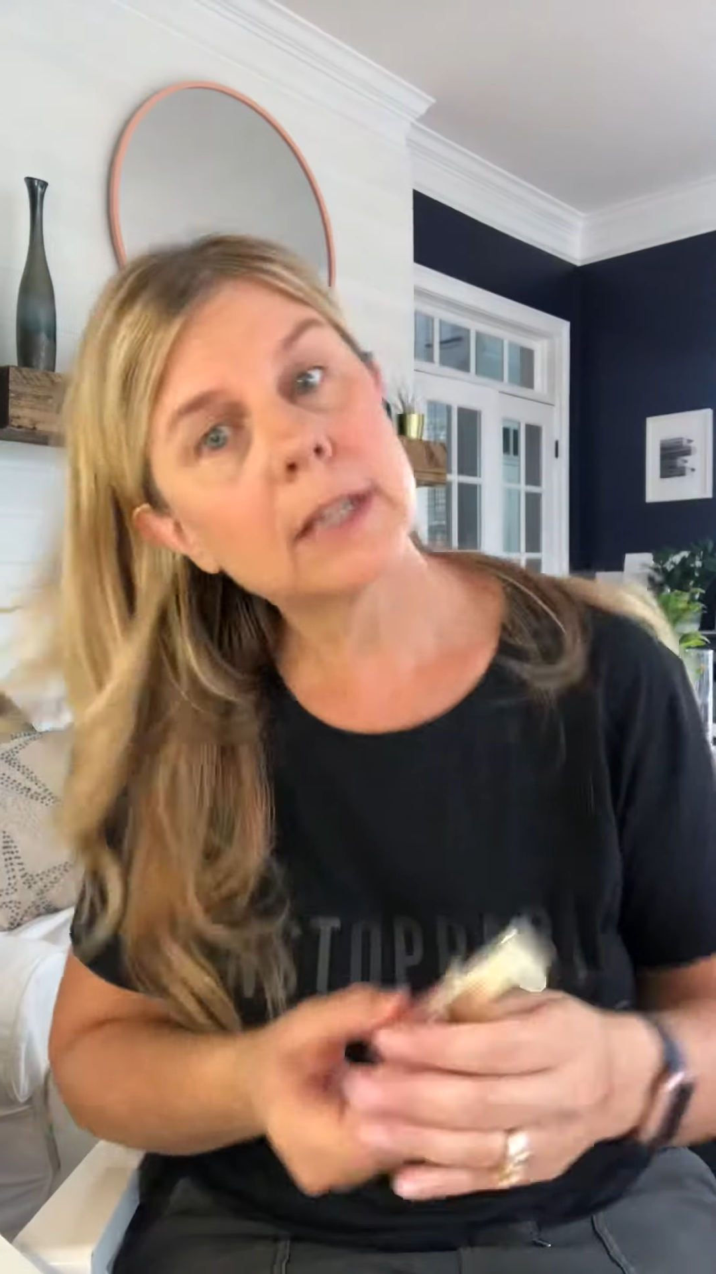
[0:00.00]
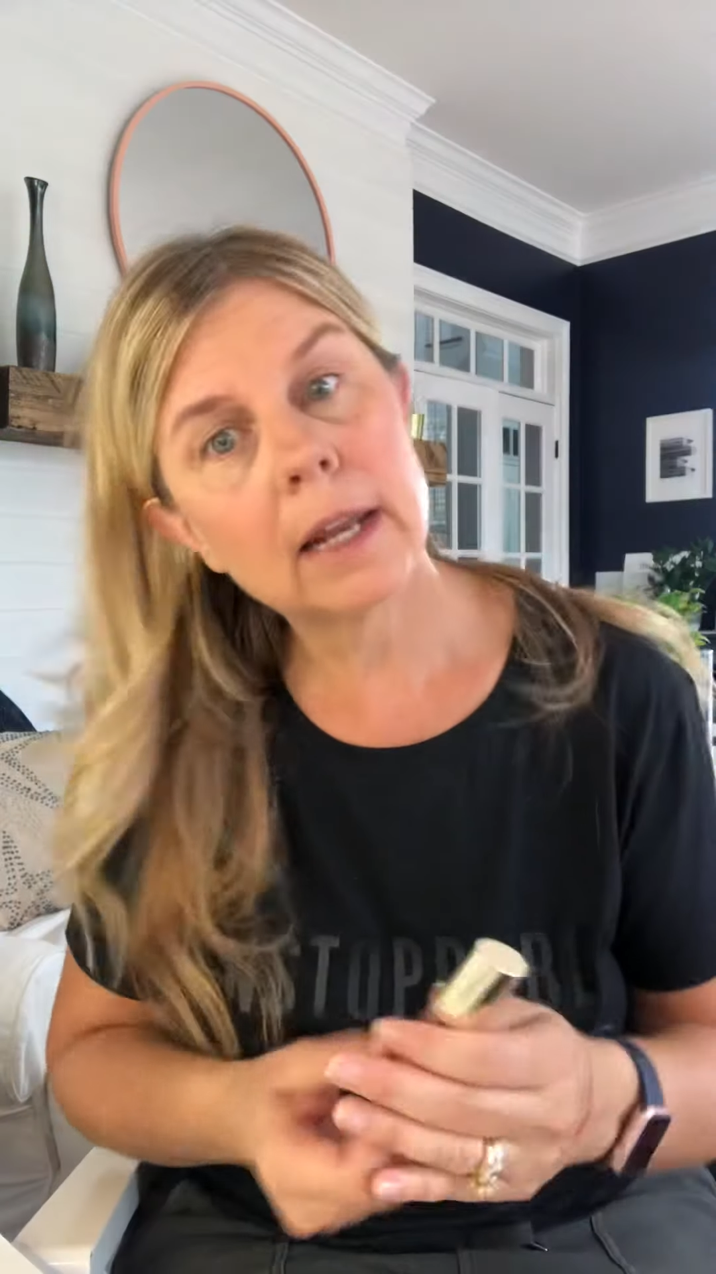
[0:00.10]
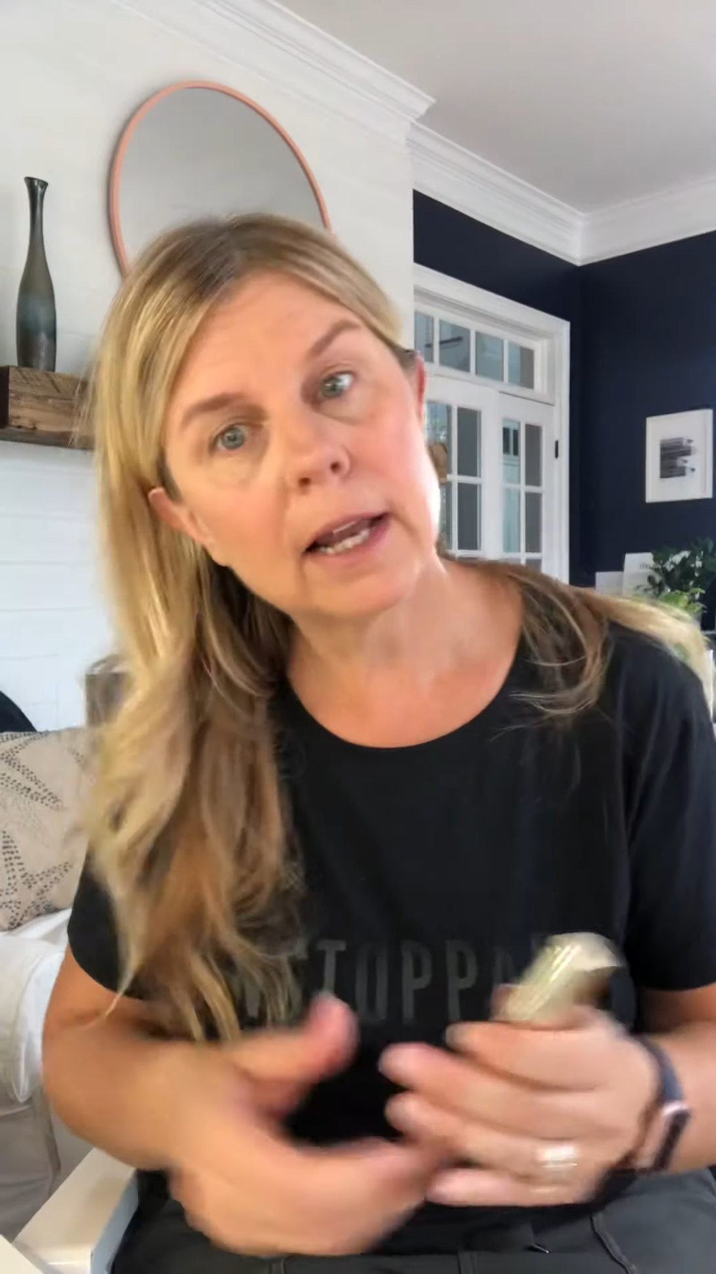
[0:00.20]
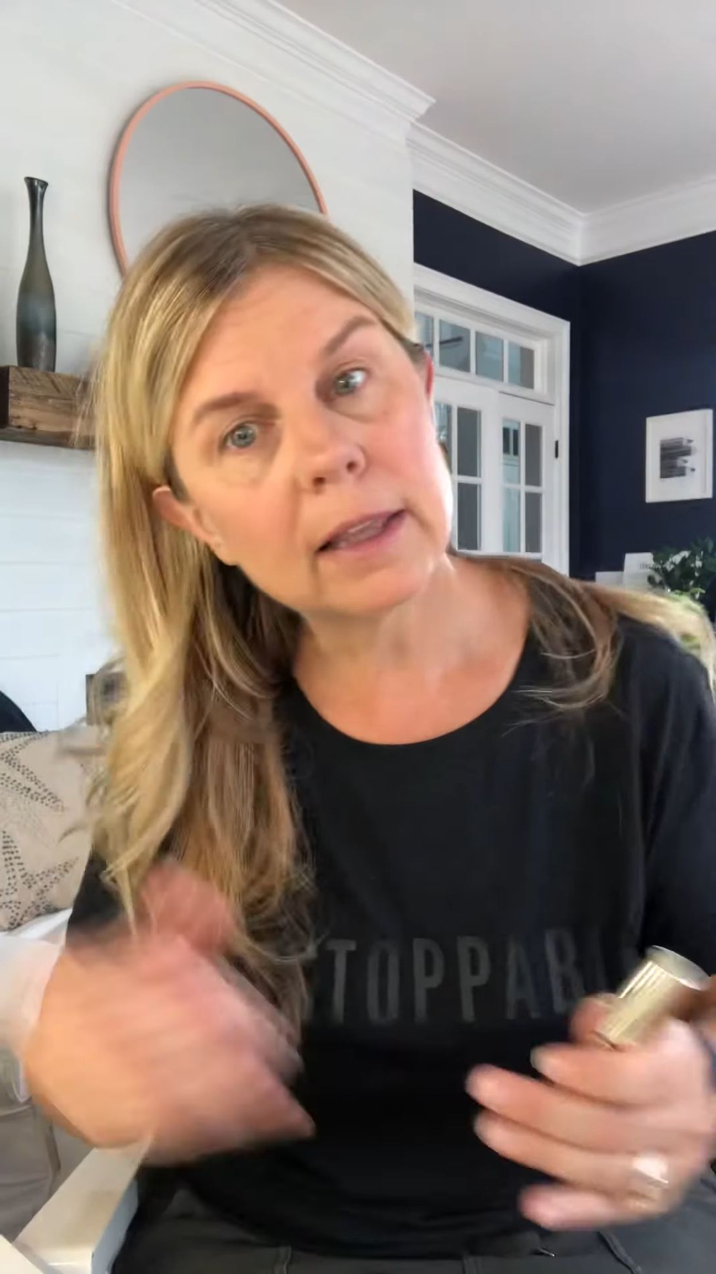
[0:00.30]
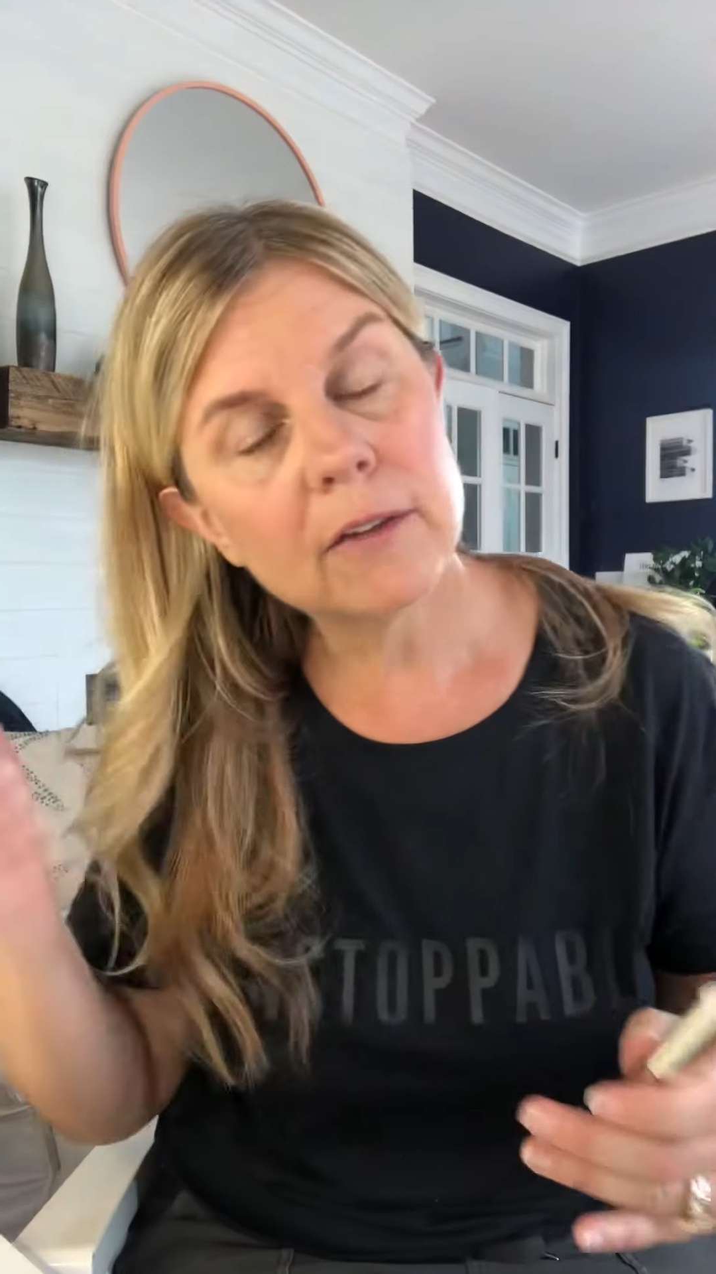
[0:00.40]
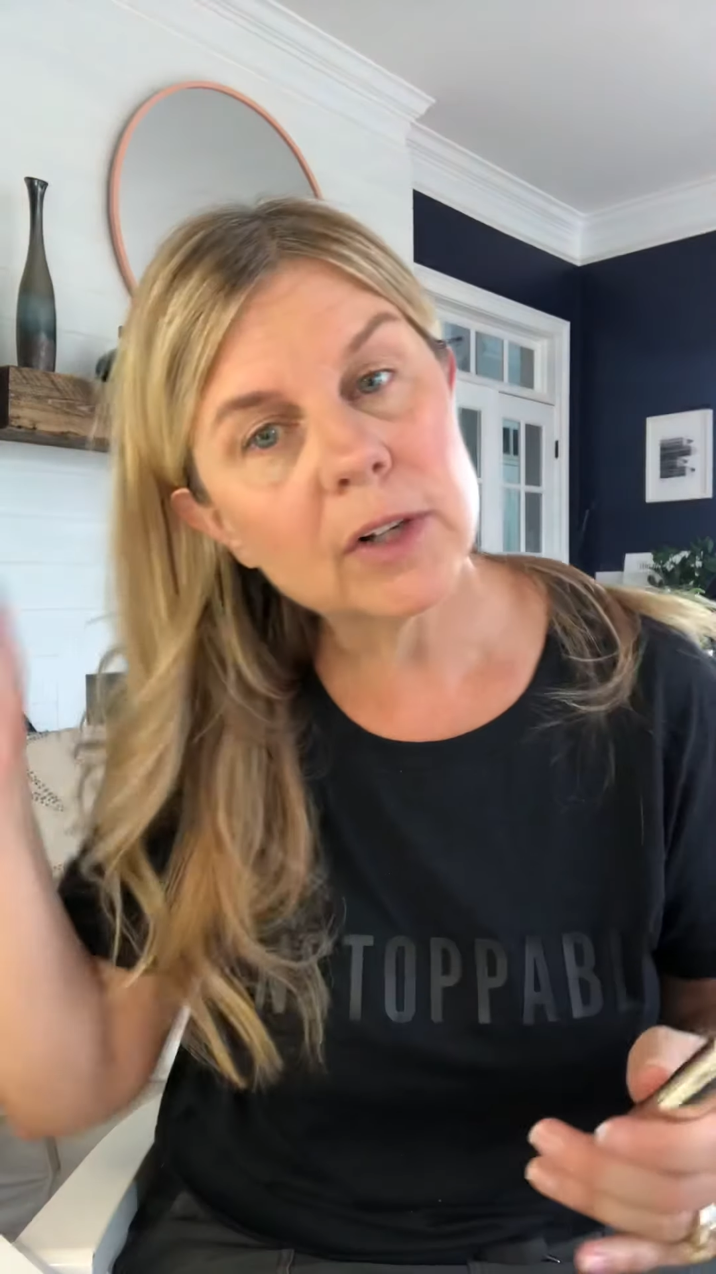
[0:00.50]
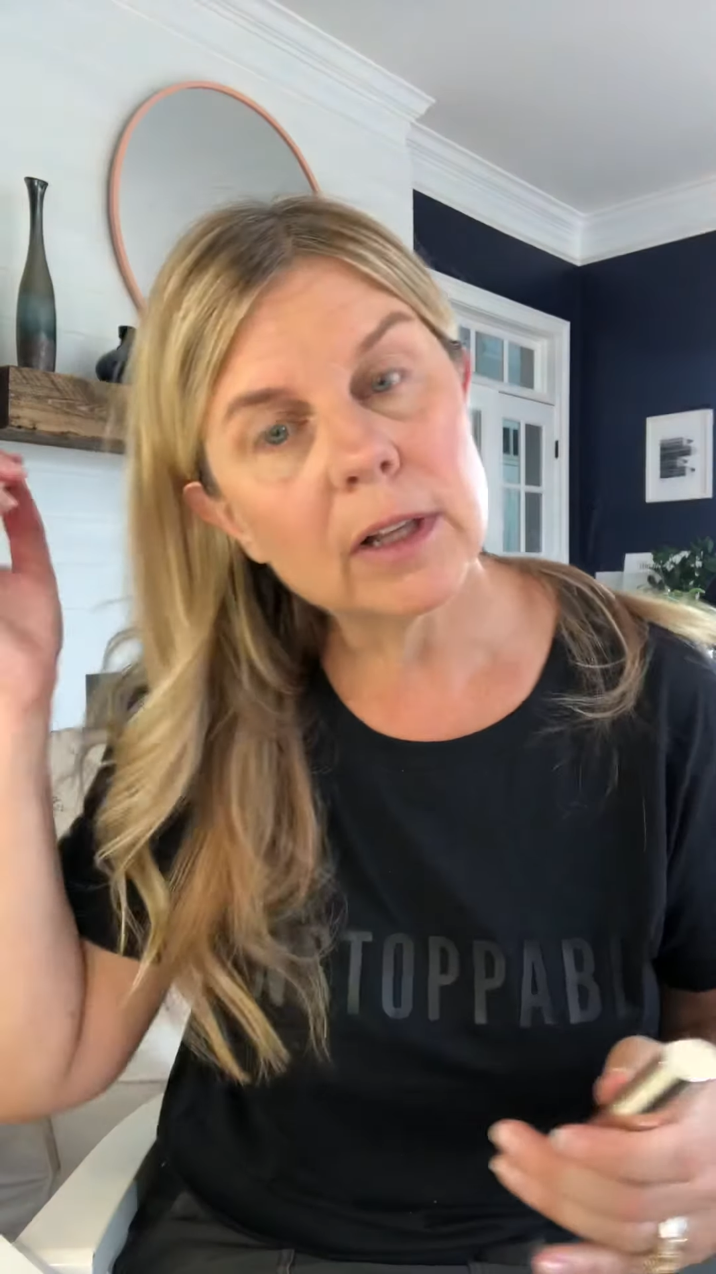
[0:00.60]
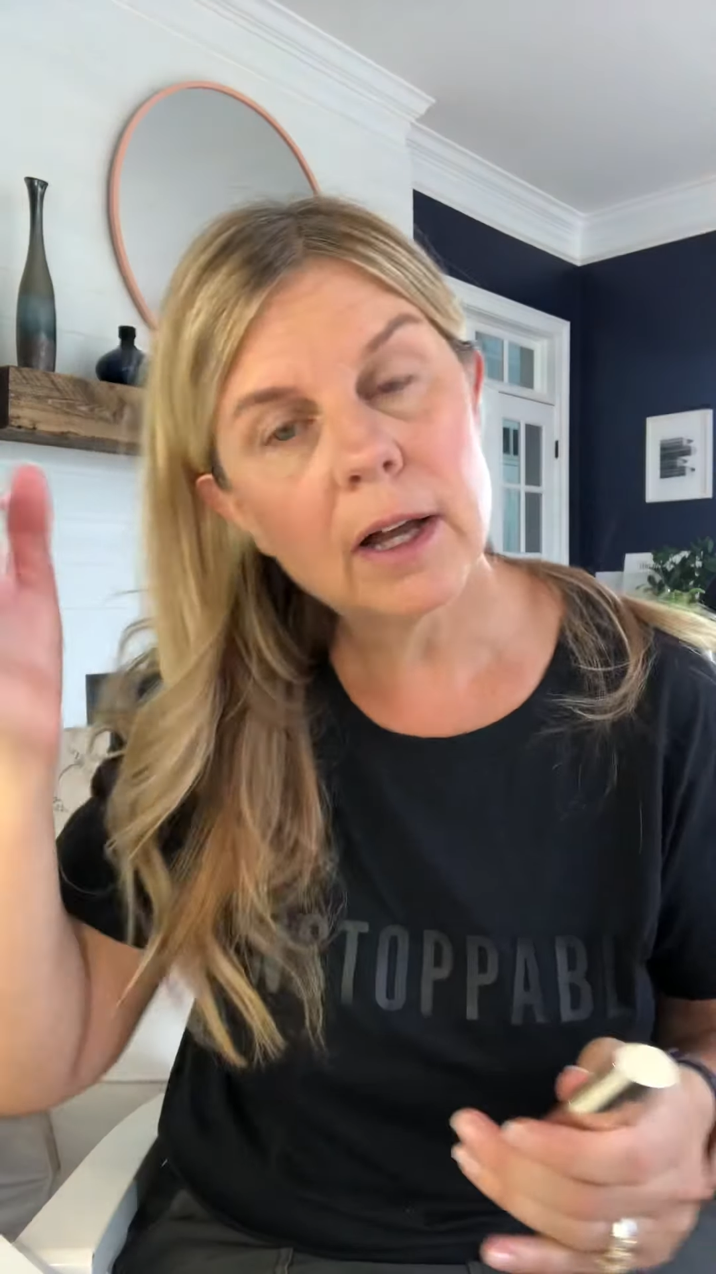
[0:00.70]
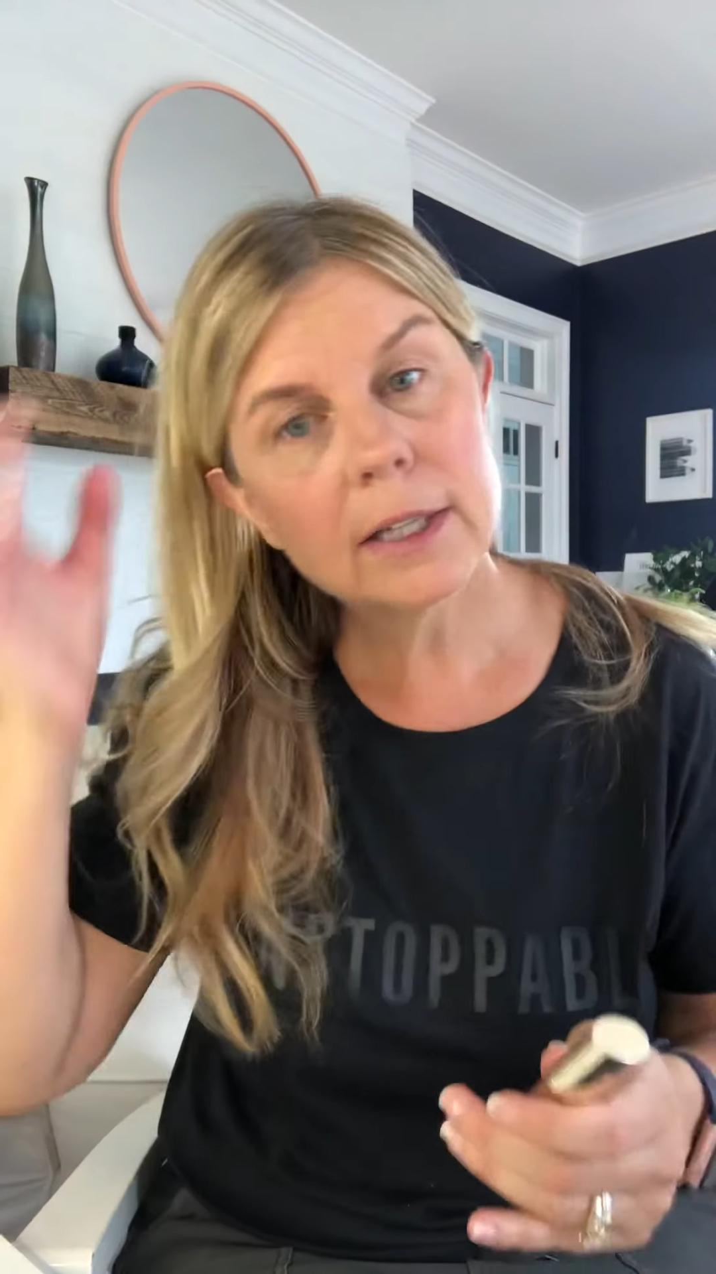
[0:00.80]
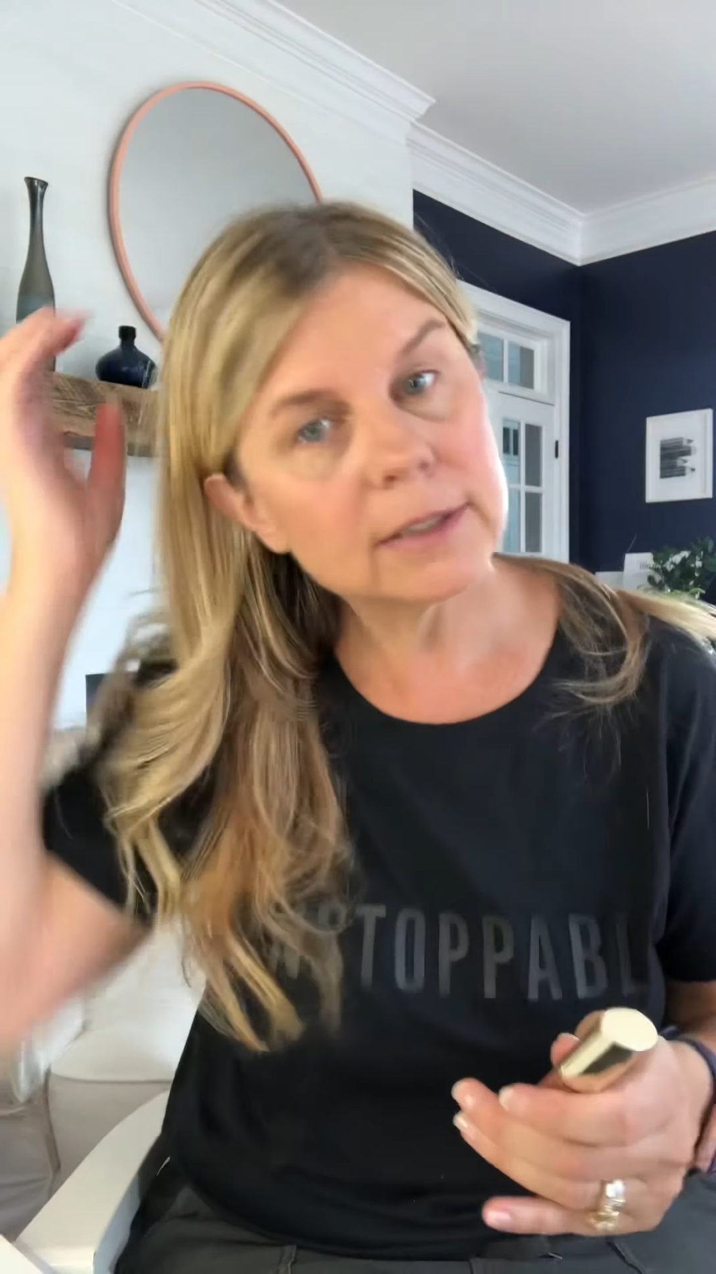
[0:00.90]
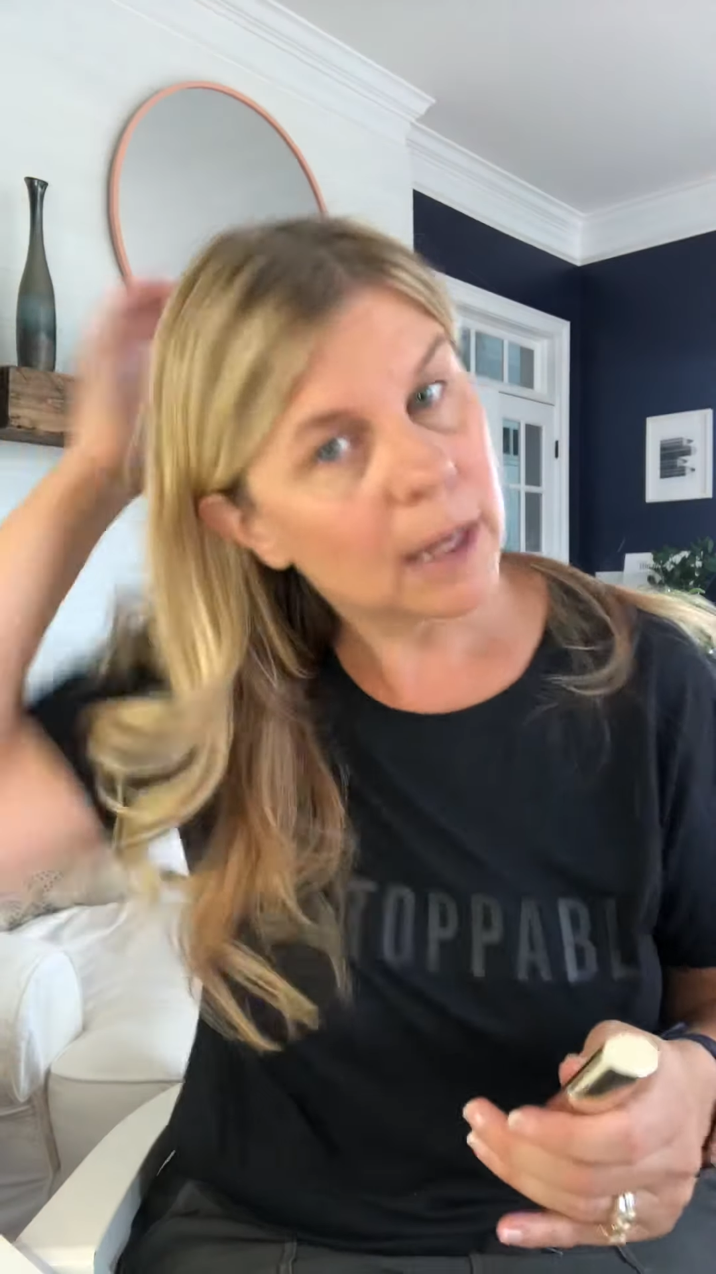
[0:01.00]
and I love a gloss.